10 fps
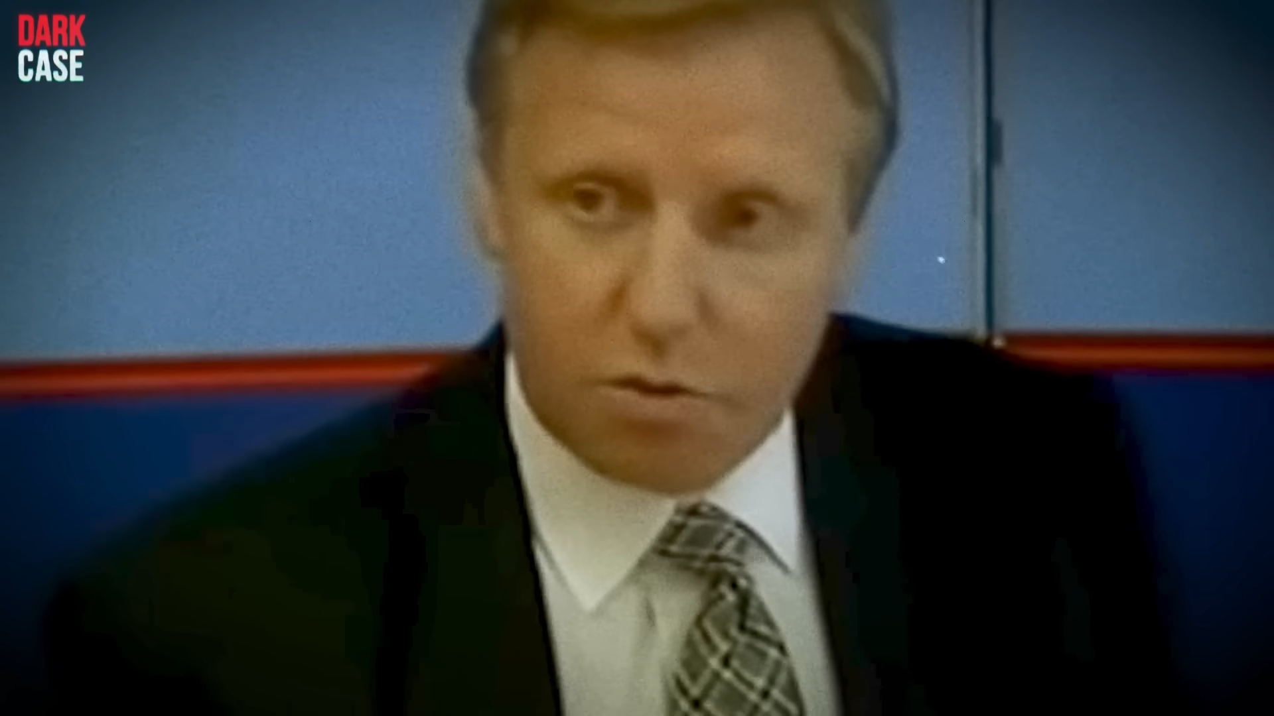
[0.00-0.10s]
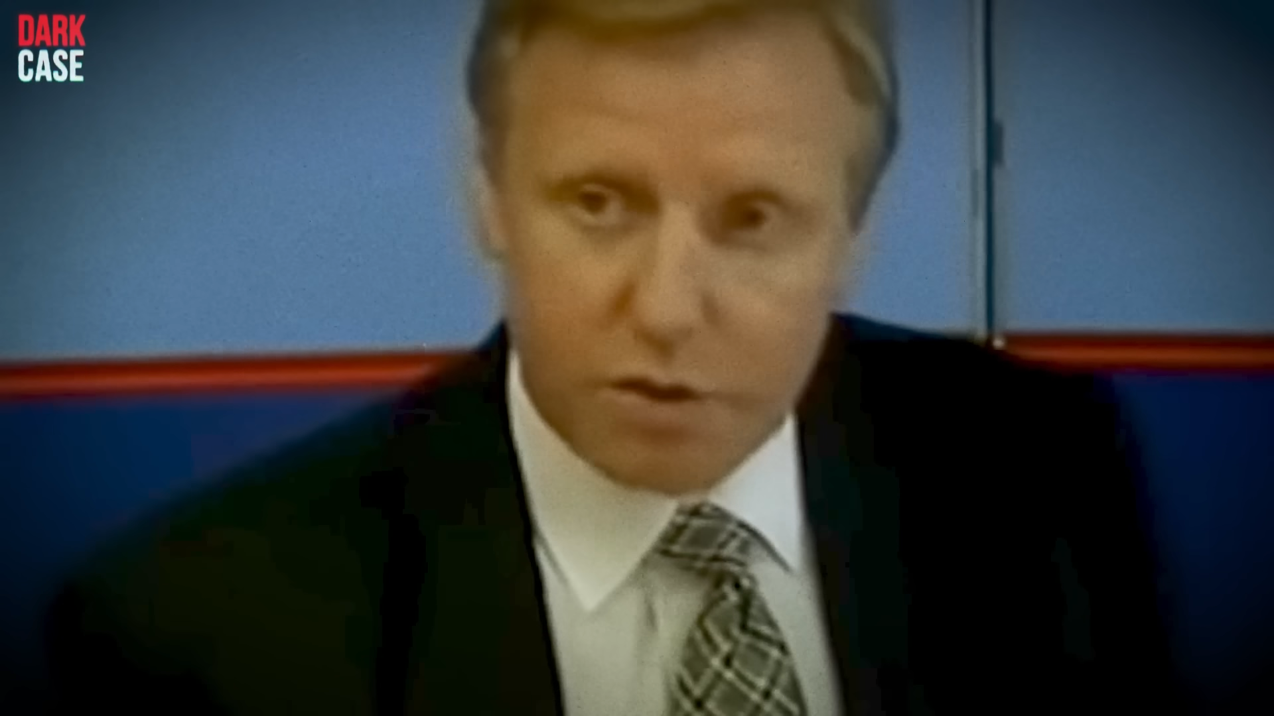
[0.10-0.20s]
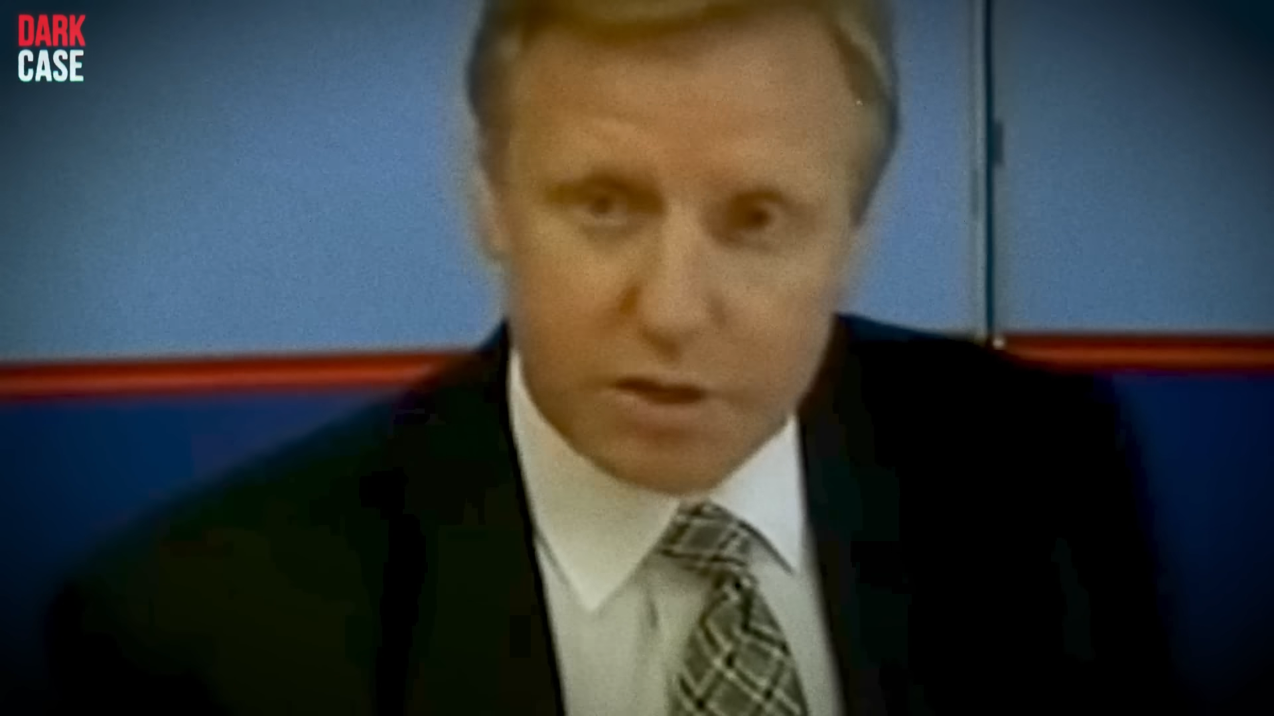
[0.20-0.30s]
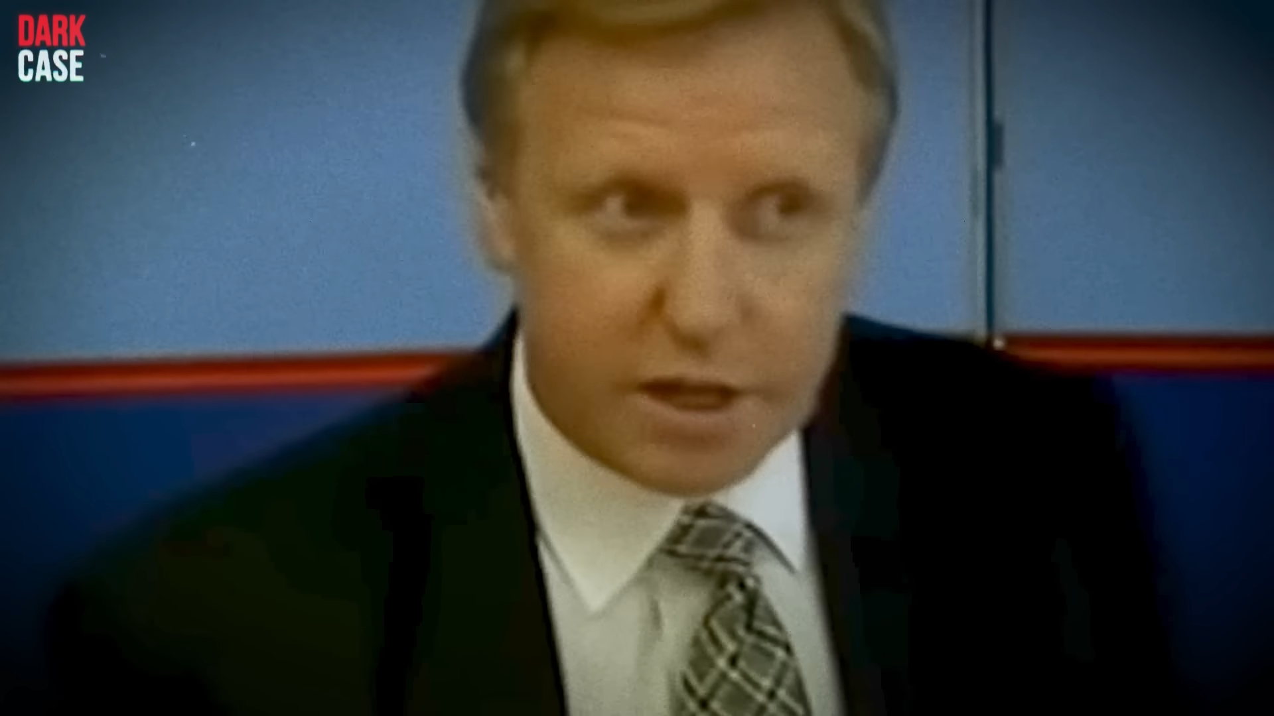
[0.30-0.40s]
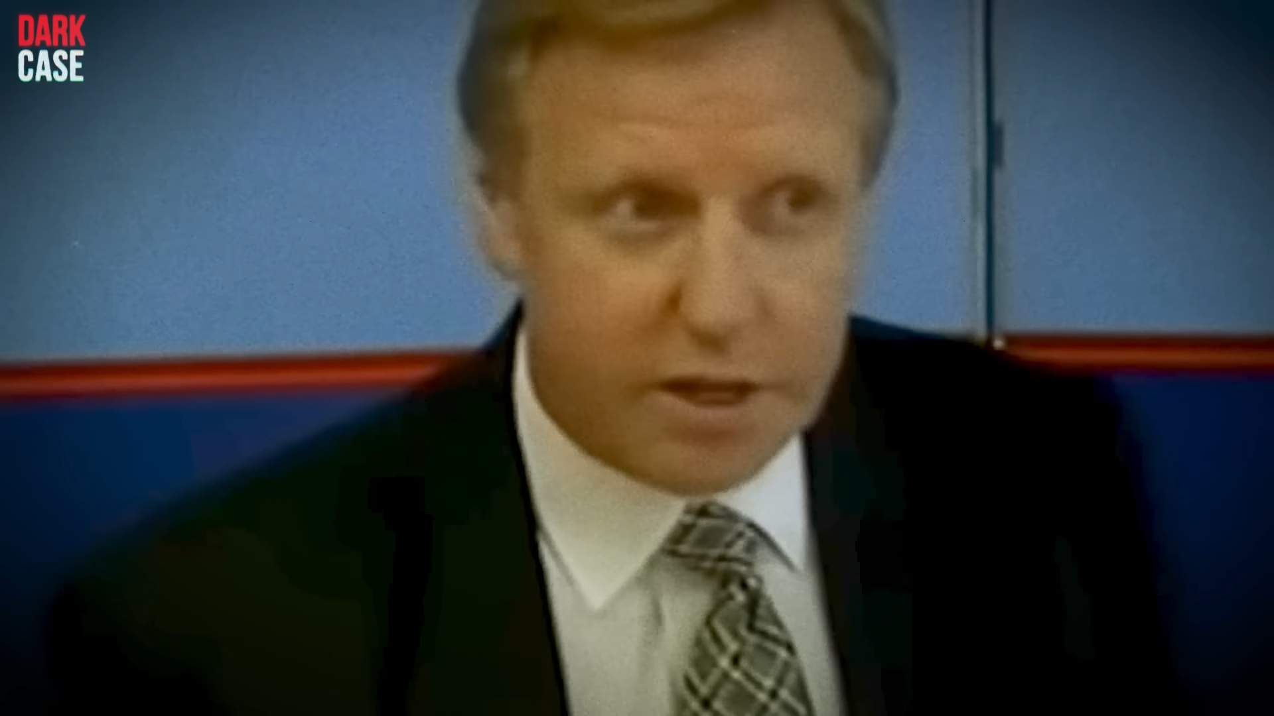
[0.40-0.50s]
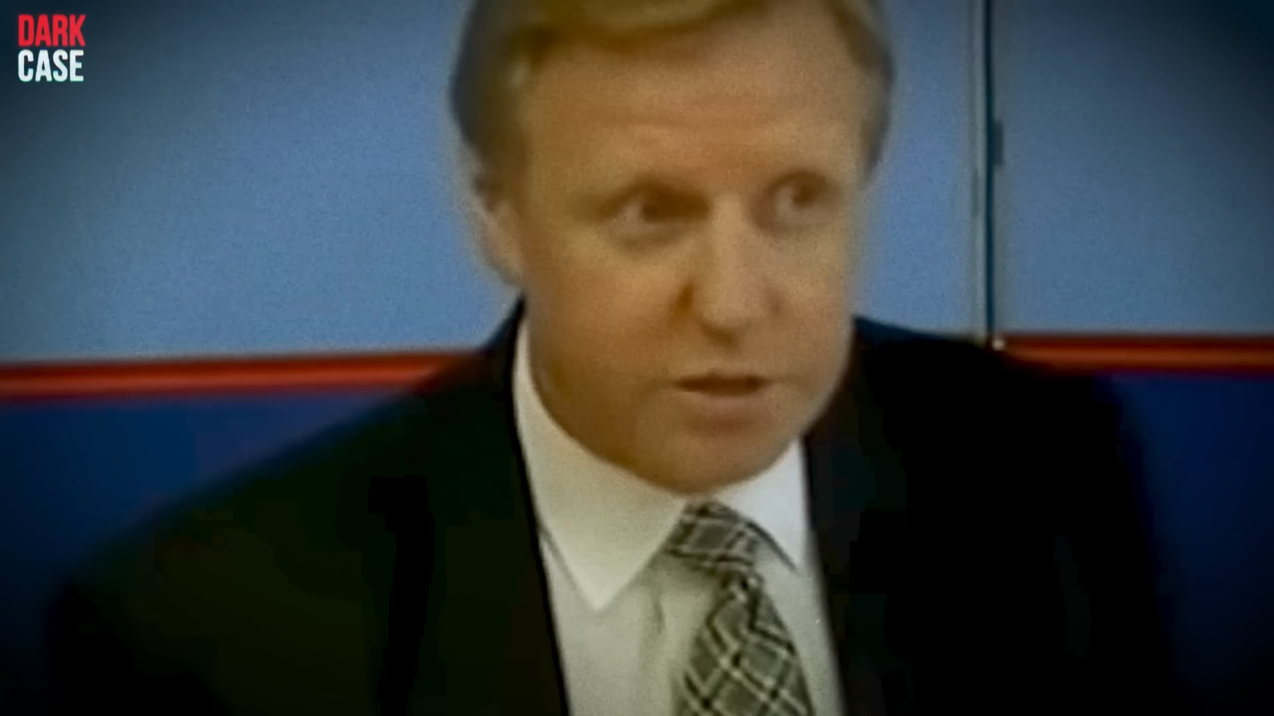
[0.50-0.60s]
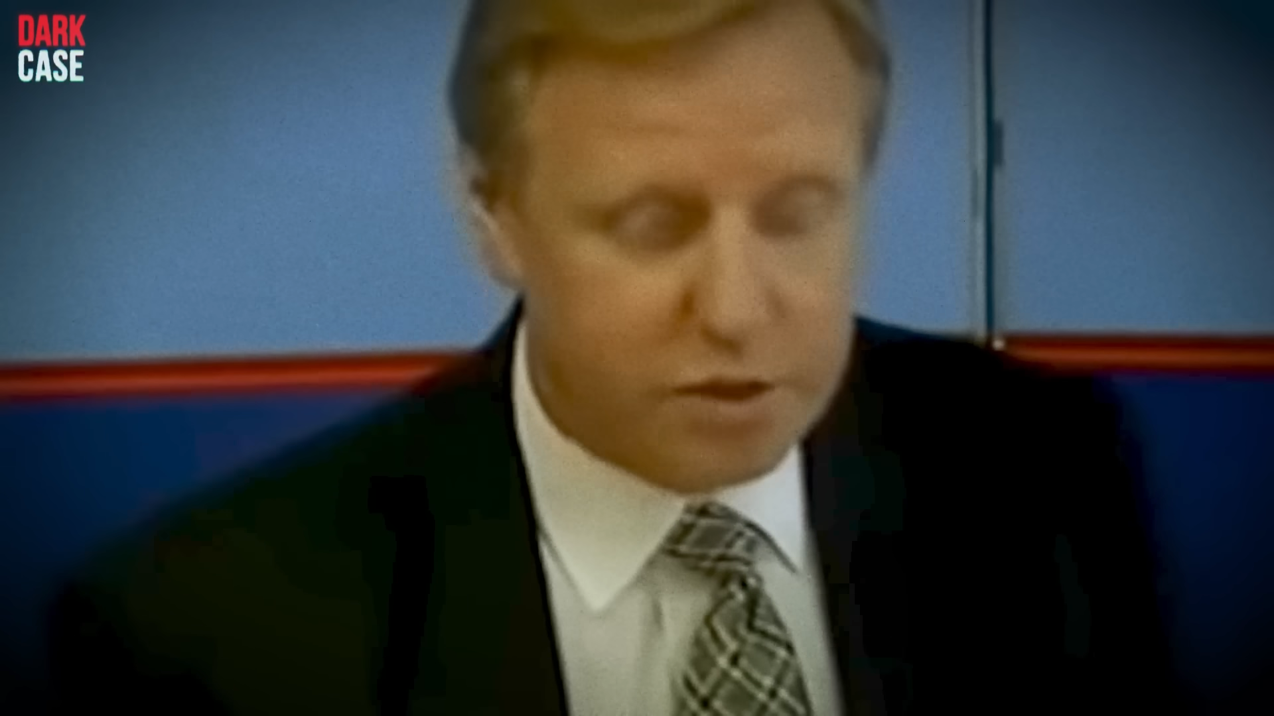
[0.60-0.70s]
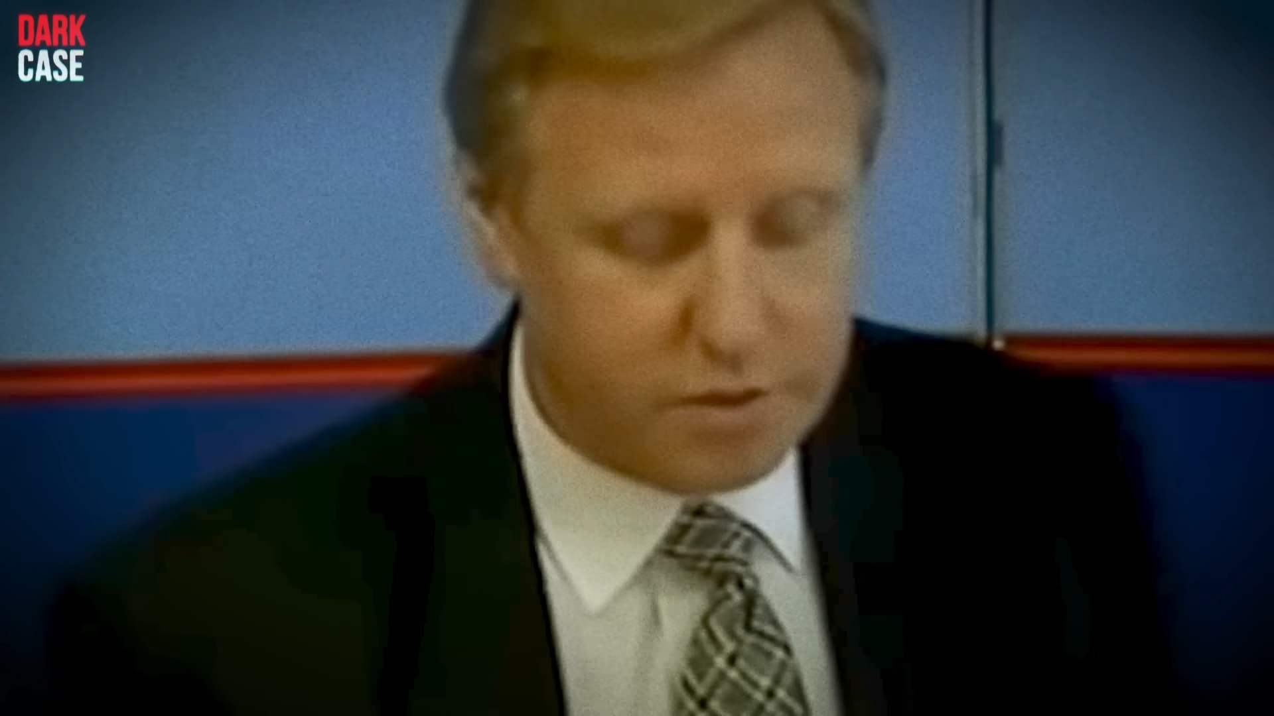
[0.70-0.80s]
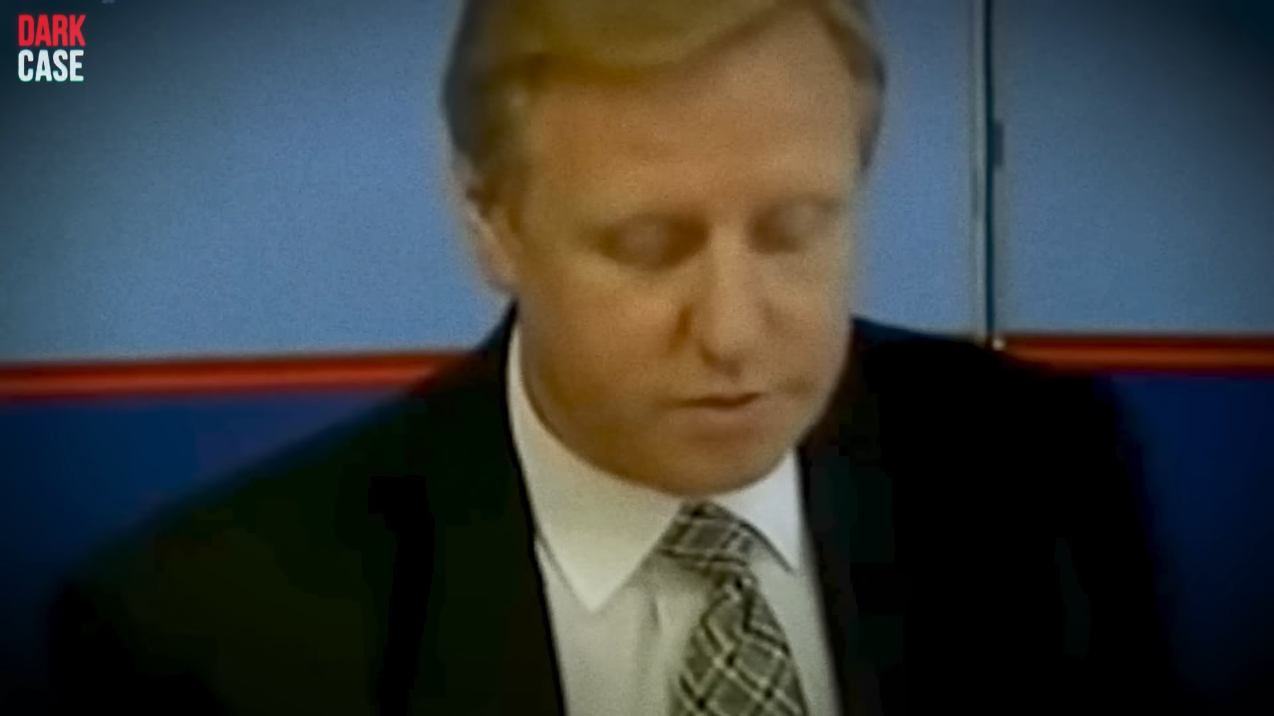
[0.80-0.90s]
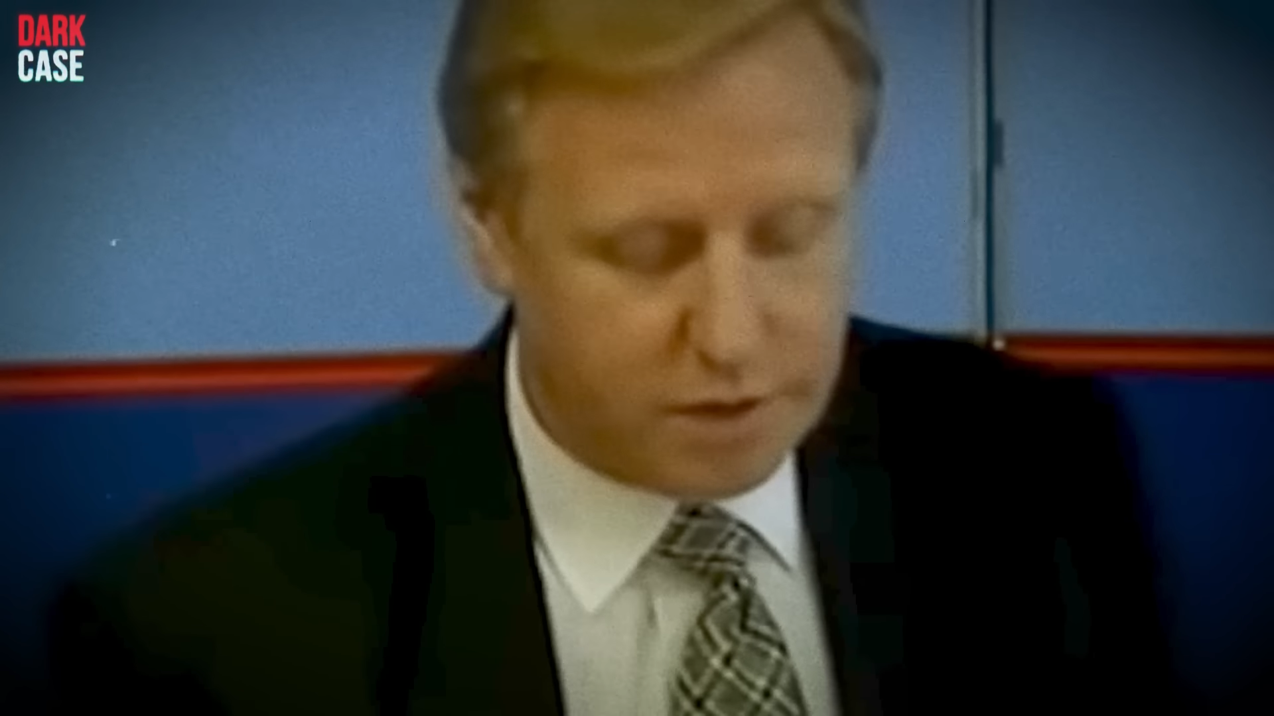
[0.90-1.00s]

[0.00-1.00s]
for his age.